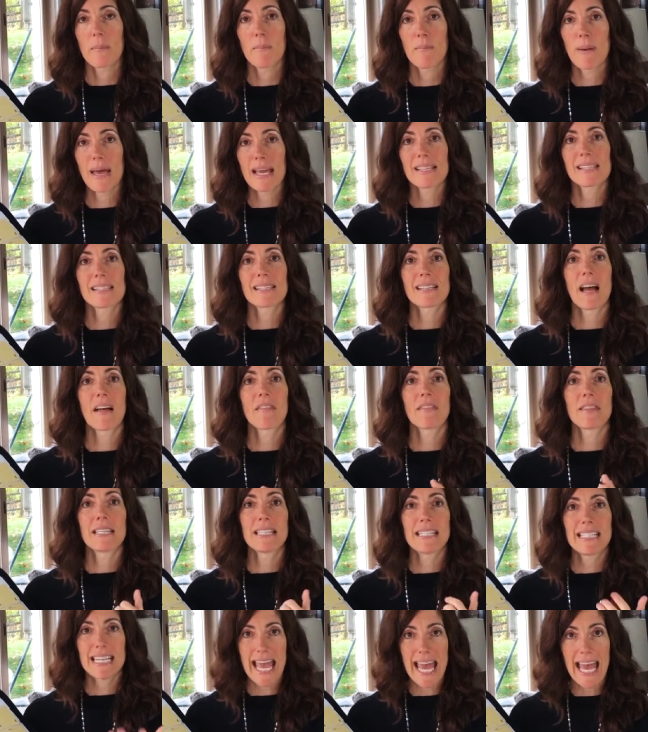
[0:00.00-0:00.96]
based
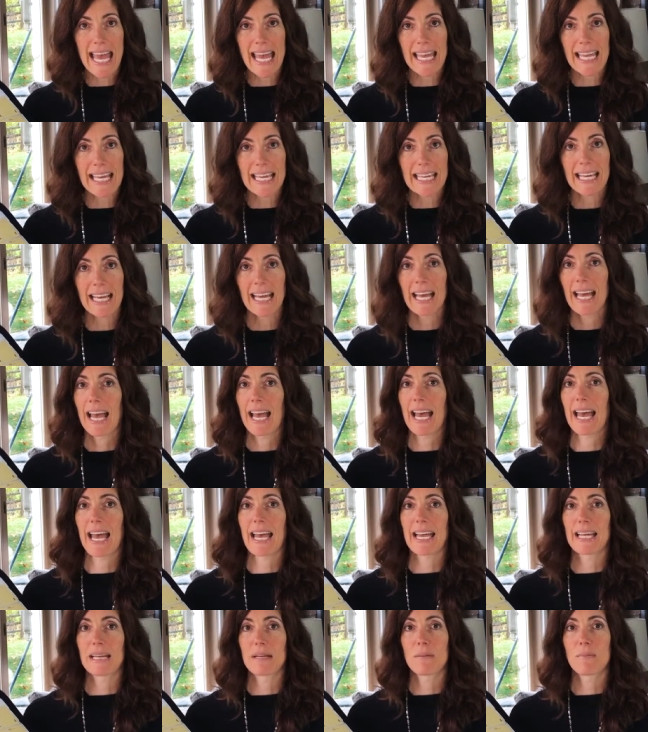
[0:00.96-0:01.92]
on the day
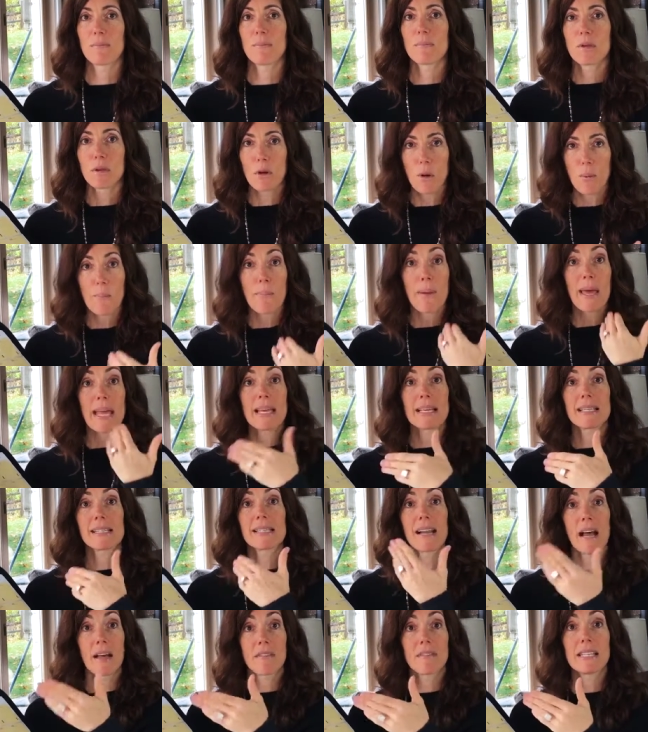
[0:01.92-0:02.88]
and
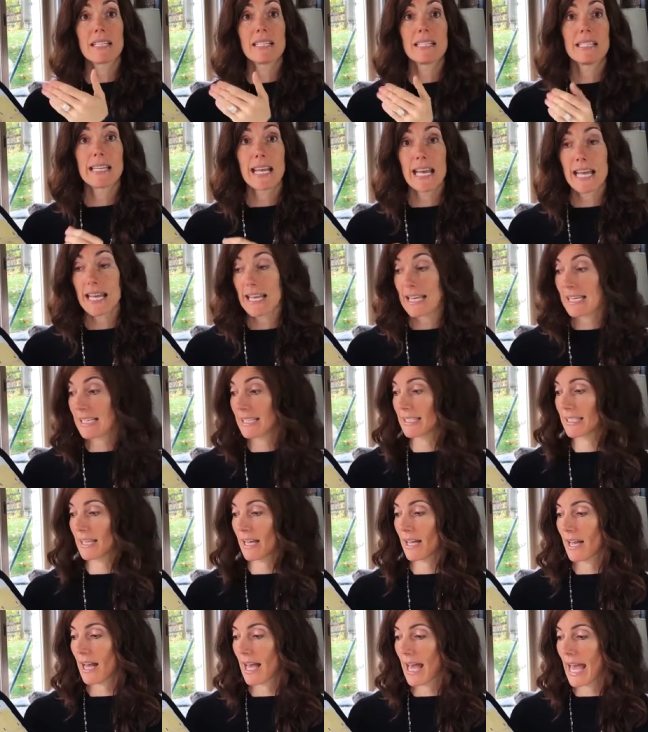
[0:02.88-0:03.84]
based on the
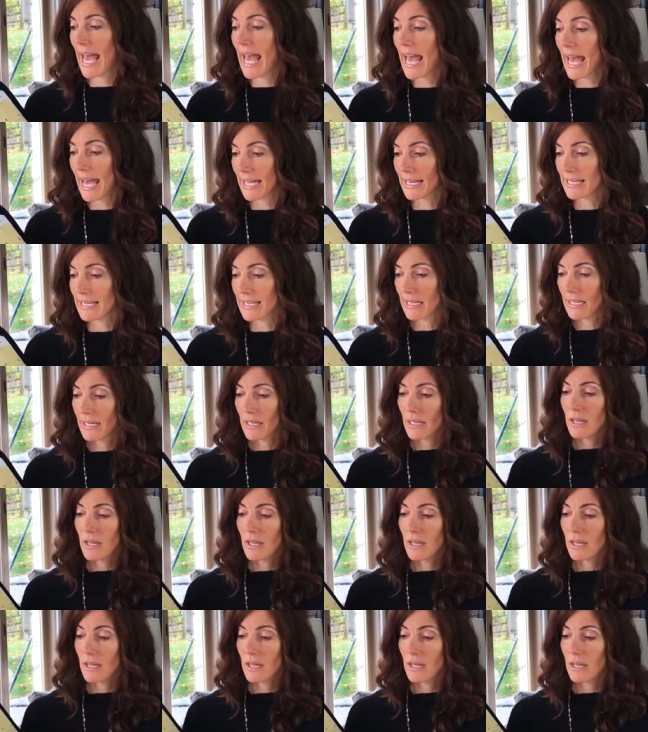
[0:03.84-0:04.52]
days ahead.